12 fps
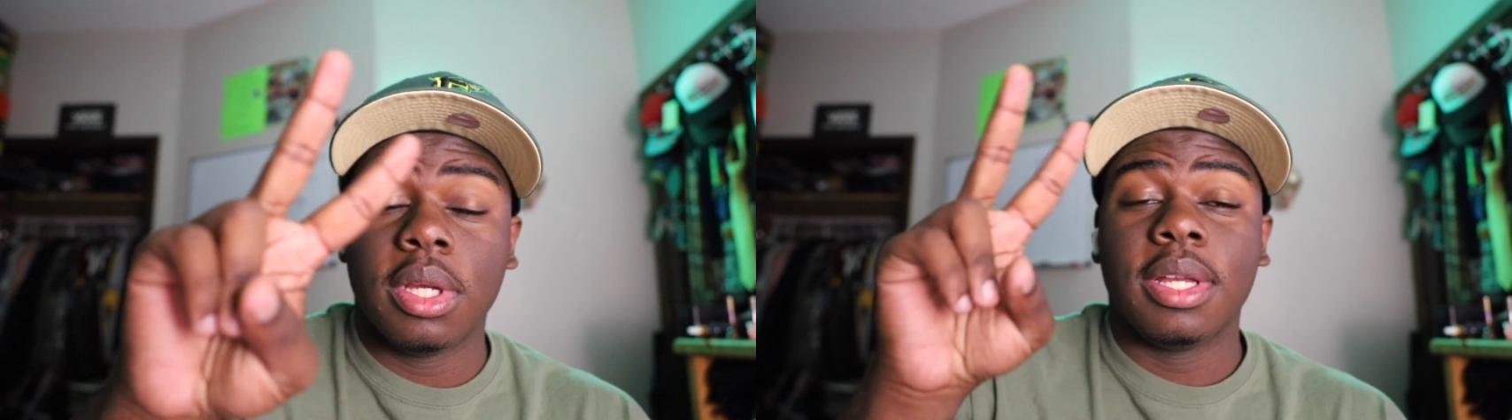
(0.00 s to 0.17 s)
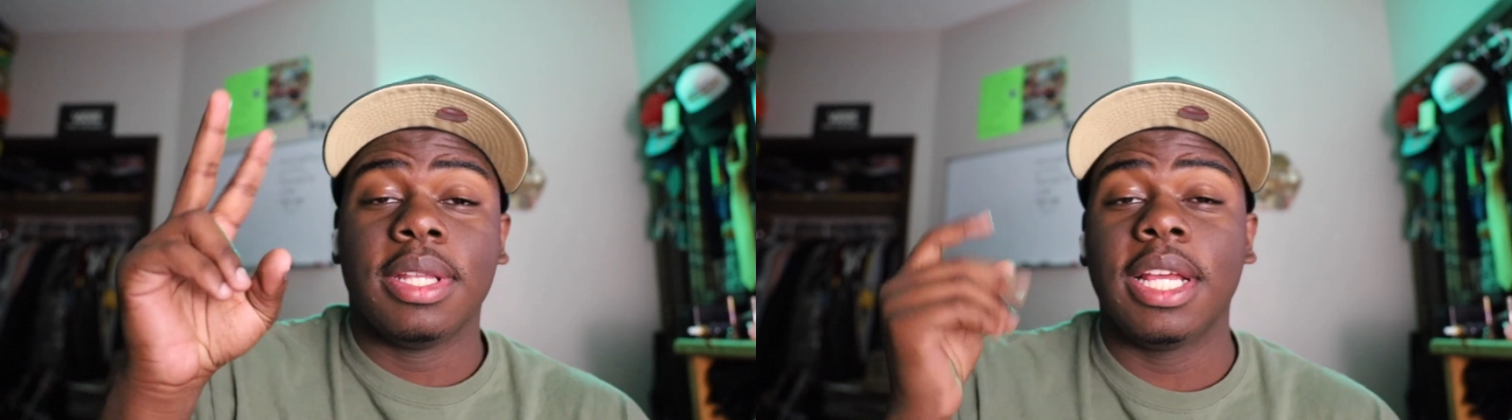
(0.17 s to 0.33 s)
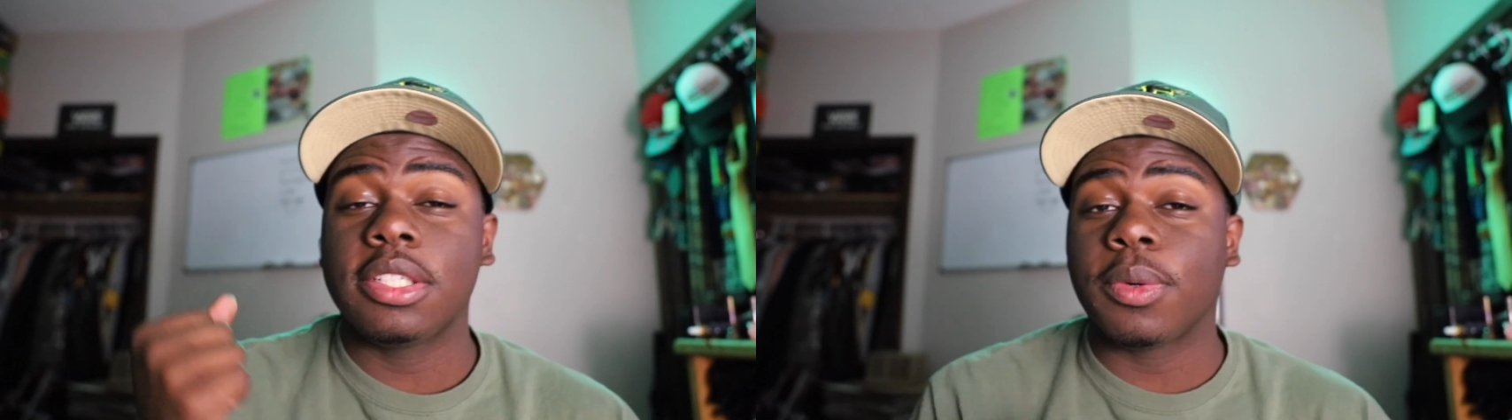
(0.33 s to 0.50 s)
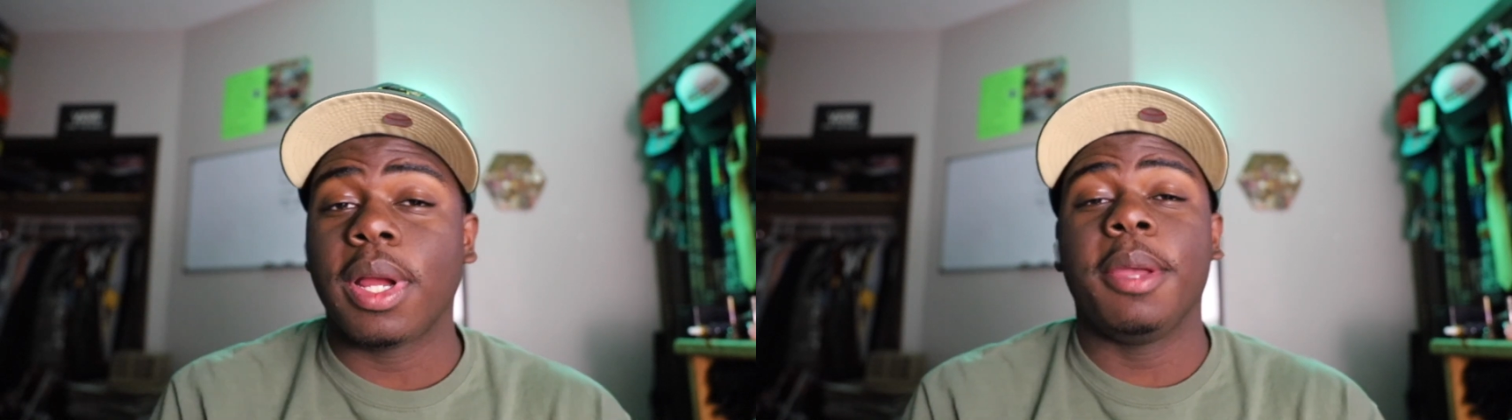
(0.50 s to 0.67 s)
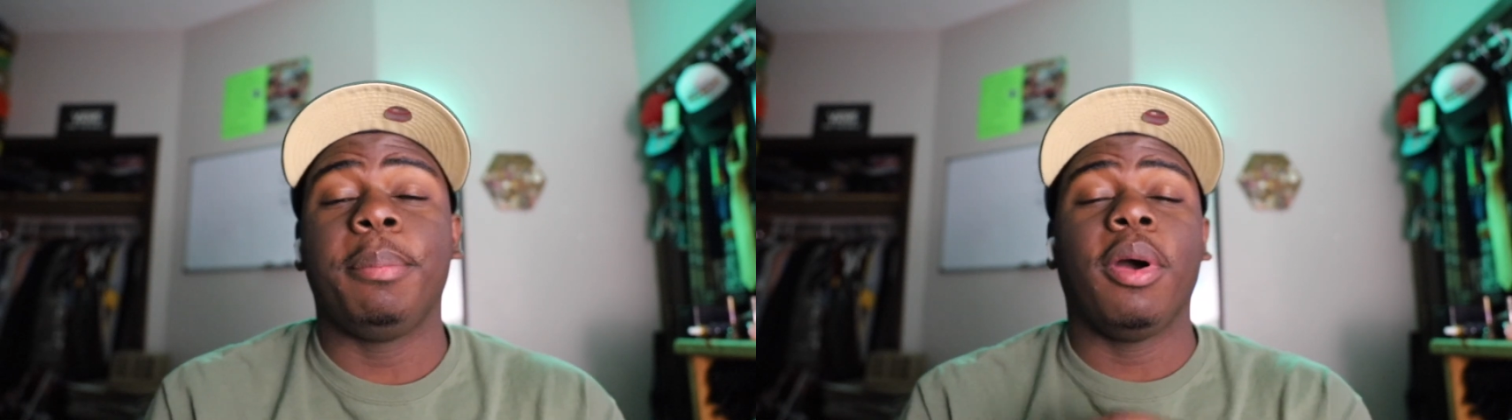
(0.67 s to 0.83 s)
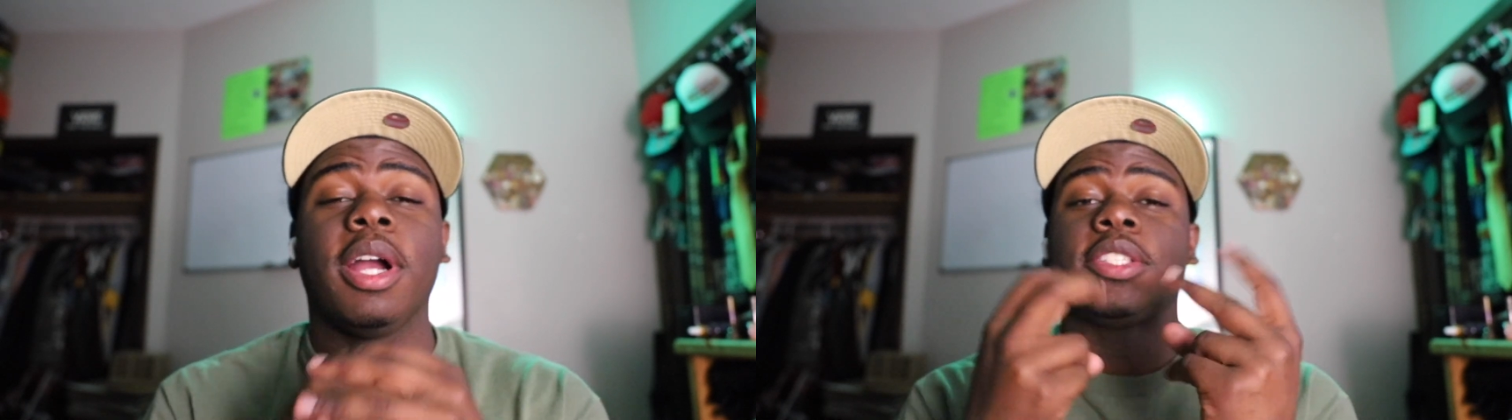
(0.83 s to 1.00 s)
That's right,
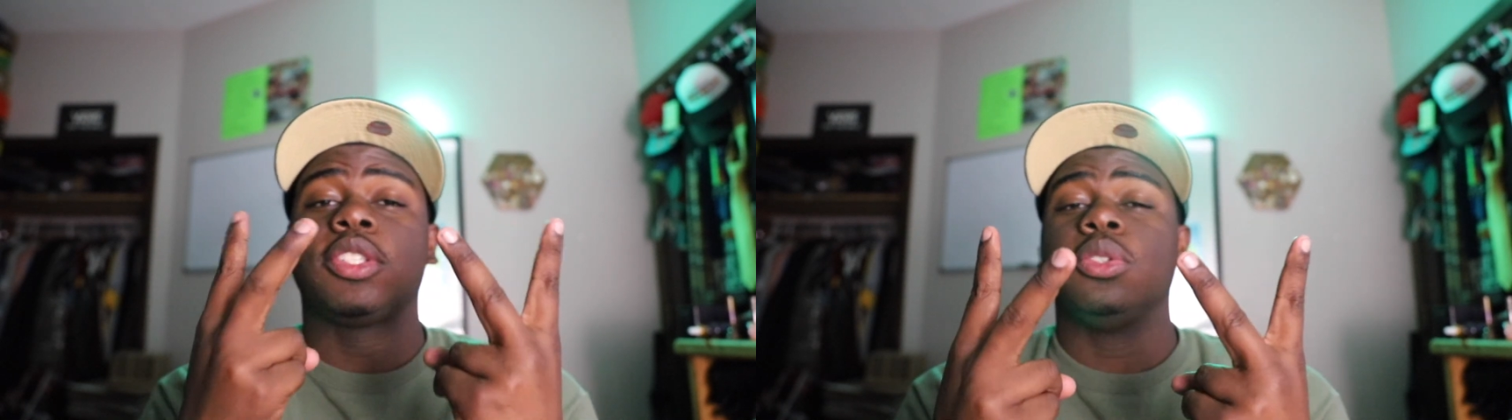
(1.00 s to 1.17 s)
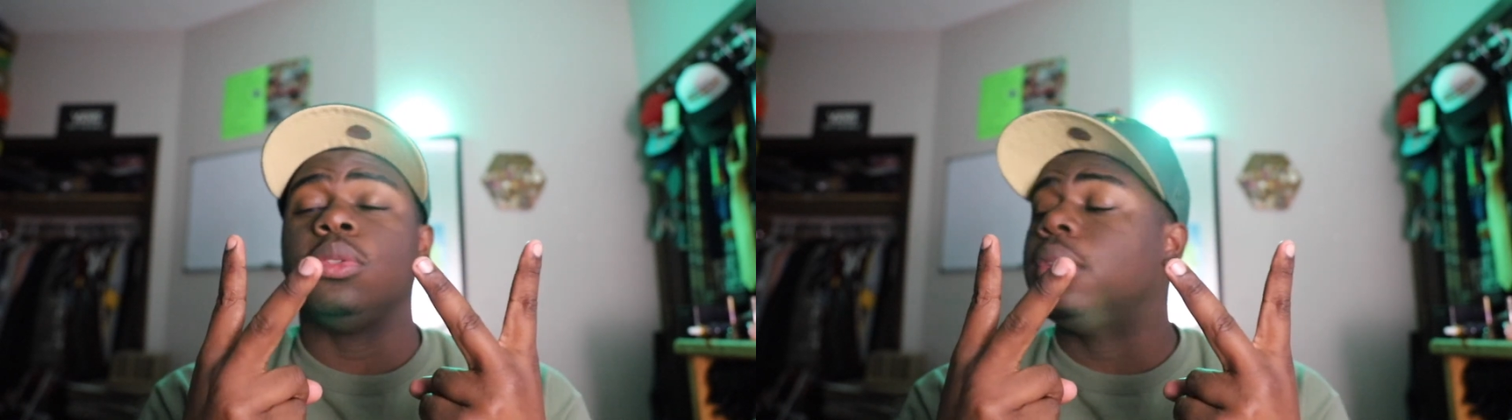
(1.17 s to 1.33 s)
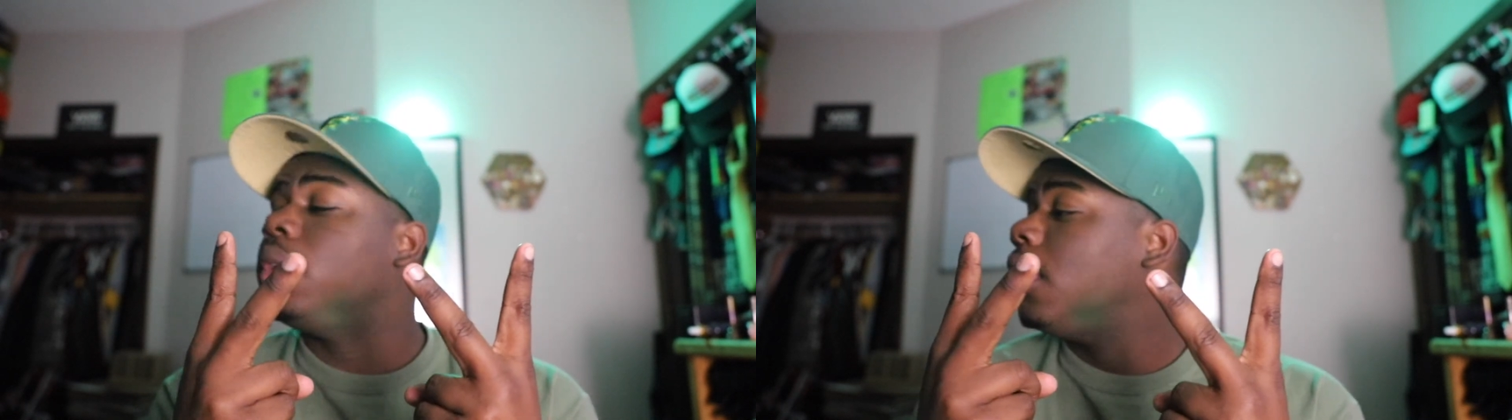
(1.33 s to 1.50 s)
part 2.